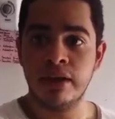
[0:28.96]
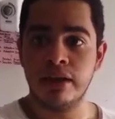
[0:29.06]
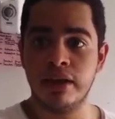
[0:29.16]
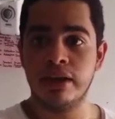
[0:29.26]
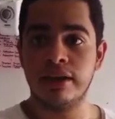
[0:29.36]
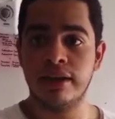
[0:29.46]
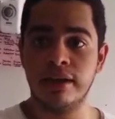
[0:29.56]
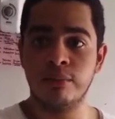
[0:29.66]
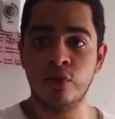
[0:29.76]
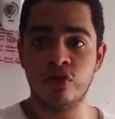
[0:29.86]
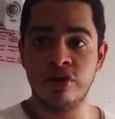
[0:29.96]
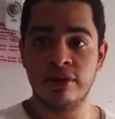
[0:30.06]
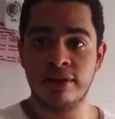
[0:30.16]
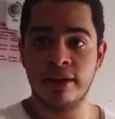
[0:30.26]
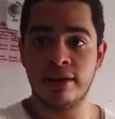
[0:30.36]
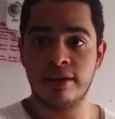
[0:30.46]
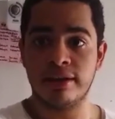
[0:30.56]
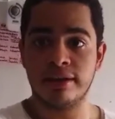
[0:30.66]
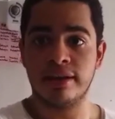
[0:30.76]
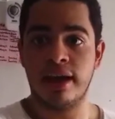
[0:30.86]
The music
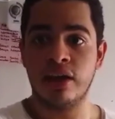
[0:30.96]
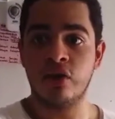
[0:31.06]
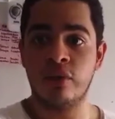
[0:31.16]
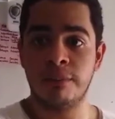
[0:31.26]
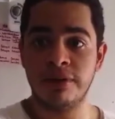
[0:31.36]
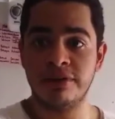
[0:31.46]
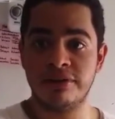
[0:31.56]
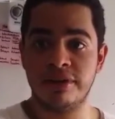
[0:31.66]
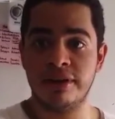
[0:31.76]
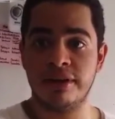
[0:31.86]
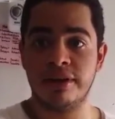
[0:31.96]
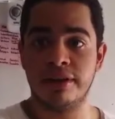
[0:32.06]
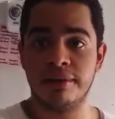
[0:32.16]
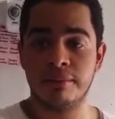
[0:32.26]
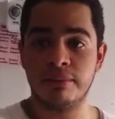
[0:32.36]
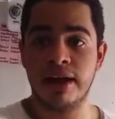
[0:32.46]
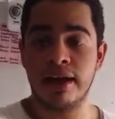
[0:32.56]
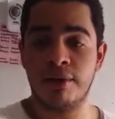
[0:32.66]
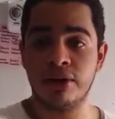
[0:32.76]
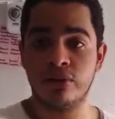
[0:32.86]
that accomplished the
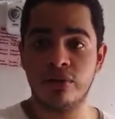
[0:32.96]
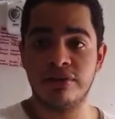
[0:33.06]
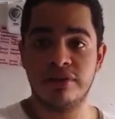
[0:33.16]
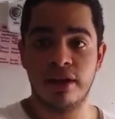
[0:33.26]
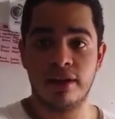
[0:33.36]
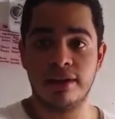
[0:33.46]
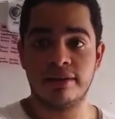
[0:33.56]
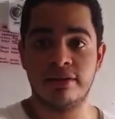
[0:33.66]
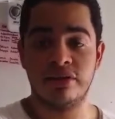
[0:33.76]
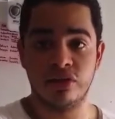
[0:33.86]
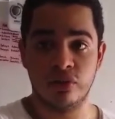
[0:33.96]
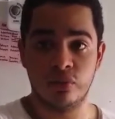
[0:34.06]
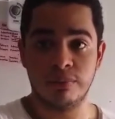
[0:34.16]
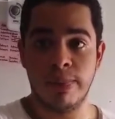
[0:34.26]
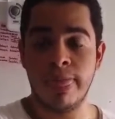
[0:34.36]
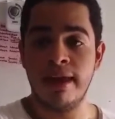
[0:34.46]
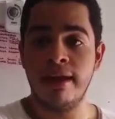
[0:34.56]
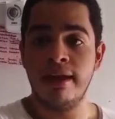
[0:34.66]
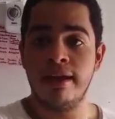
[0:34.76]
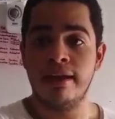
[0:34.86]
garabato is called Chindu.
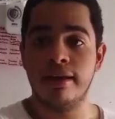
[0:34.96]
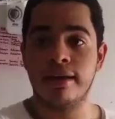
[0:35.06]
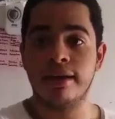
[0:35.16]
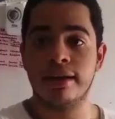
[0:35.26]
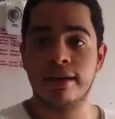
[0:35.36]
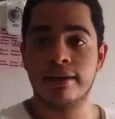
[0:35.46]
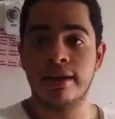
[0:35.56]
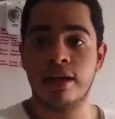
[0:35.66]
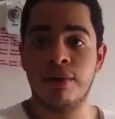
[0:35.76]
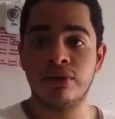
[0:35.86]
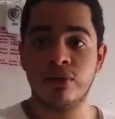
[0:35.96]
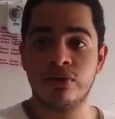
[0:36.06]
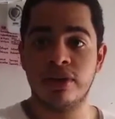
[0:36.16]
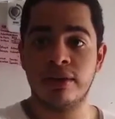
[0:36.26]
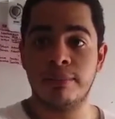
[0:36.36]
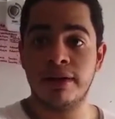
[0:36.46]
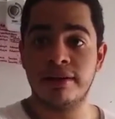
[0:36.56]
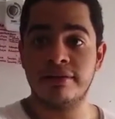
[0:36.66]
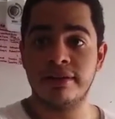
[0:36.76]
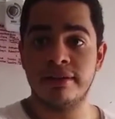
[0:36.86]
The Garabato takes
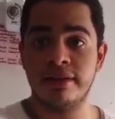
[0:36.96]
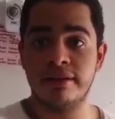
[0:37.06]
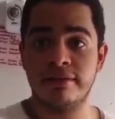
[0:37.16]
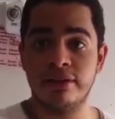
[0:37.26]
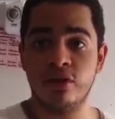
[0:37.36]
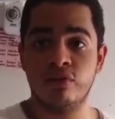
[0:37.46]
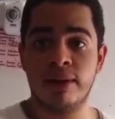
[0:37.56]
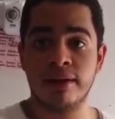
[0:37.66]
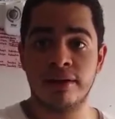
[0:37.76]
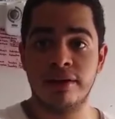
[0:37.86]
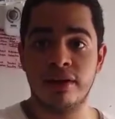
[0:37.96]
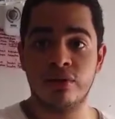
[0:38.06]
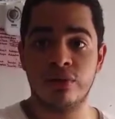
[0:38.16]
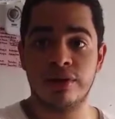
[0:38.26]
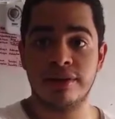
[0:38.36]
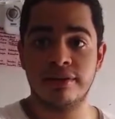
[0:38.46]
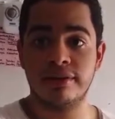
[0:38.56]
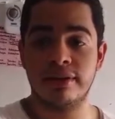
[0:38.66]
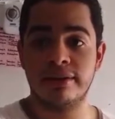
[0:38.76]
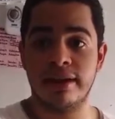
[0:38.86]
place in the city of Barranquilla during
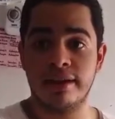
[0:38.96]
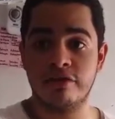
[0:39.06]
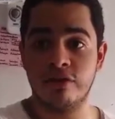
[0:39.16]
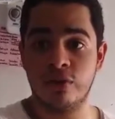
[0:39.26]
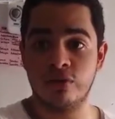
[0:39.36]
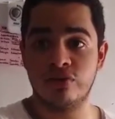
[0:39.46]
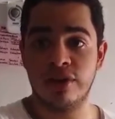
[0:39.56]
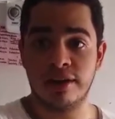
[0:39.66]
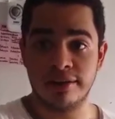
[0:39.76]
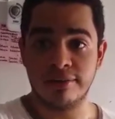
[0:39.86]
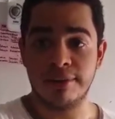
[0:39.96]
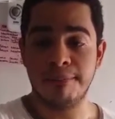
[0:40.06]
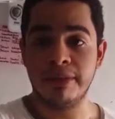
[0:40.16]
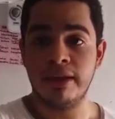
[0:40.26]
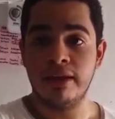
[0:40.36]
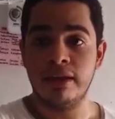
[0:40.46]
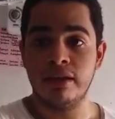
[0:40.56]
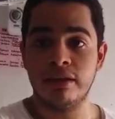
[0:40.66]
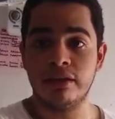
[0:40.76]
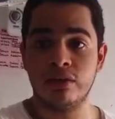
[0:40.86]
the time of Carnival,
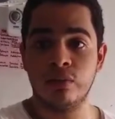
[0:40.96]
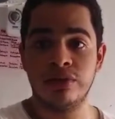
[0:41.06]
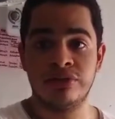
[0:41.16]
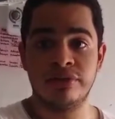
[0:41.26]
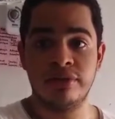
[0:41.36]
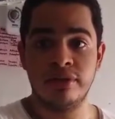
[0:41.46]
in which